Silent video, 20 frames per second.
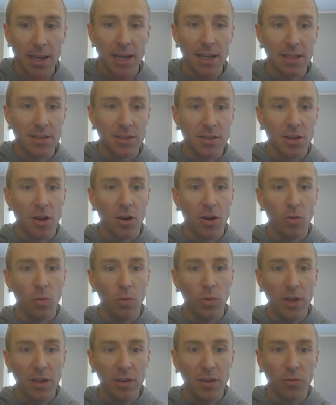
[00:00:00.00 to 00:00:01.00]
And so
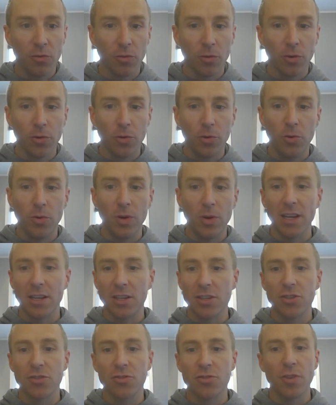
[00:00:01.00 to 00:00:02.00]
we grew
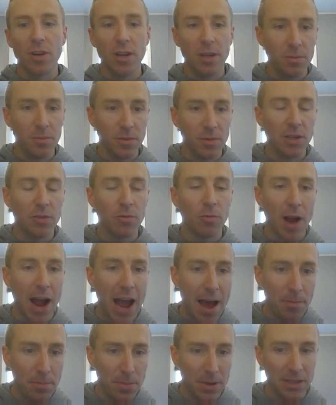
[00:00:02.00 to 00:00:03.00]
extremely
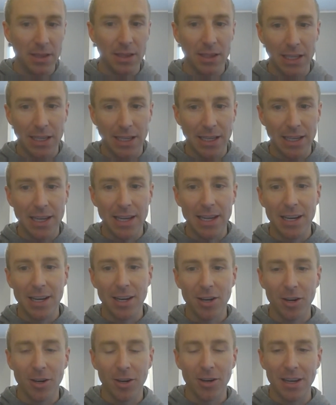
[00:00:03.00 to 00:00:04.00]
rapidly
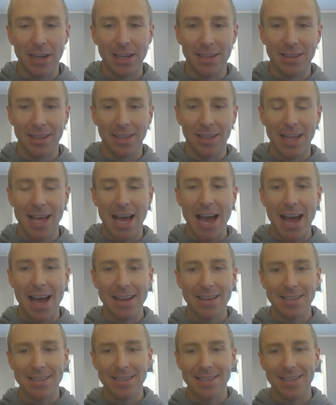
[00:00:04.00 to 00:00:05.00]
here in the
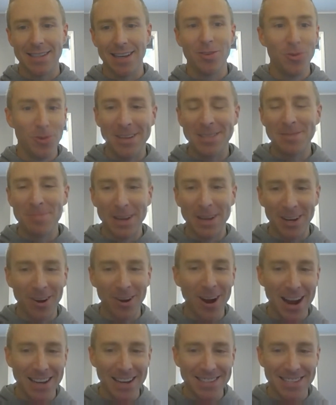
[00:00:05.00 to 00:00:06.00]
last two. It's been
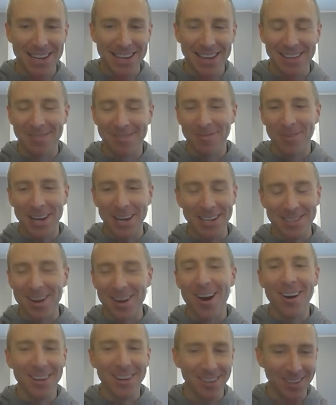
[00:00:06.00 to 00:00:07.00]
crazy, and we can
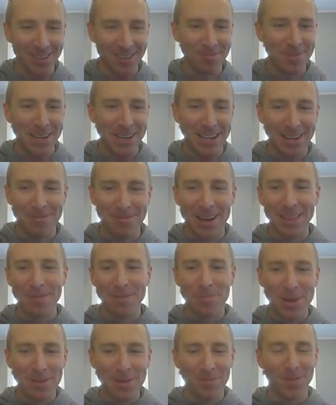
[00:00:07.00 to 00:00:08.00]
talk a little bit
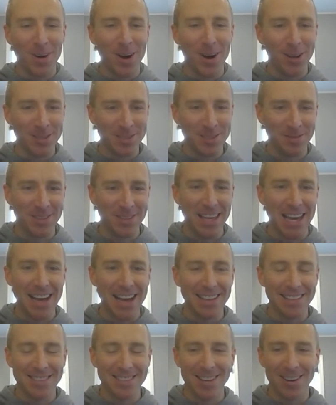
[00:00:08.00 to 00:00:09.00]
about the pitfalls of
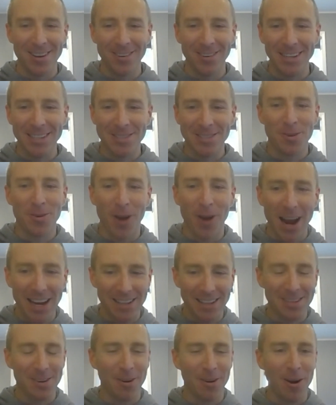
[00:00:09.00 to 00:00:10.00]
that. So it's
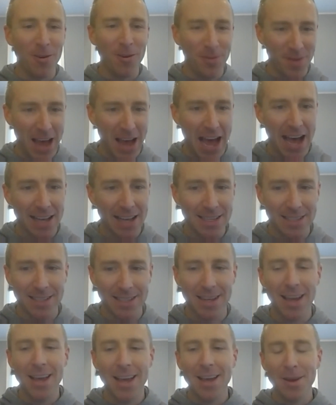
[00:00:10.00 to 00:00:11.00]
great to grow
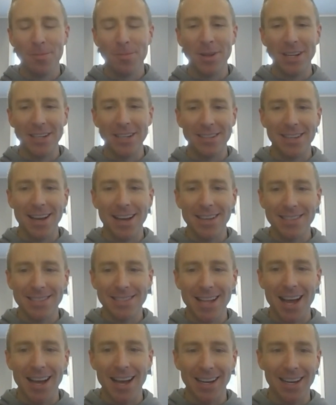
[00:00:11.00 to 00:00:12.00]
fast, but it
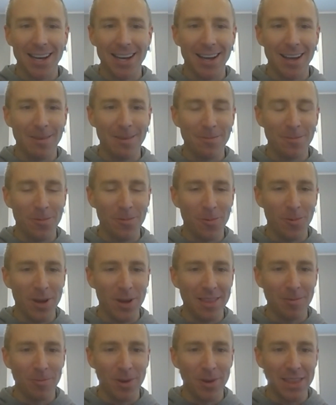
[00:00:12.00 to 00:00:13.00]
does not come
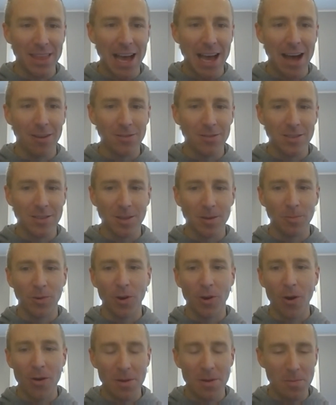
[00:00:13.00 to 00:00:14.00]
with without
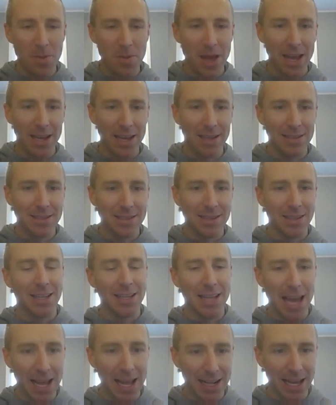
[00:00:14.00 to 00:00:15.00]
some growing pains
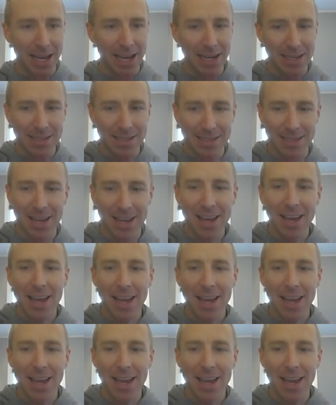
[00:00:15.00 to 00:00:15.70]
and headaches.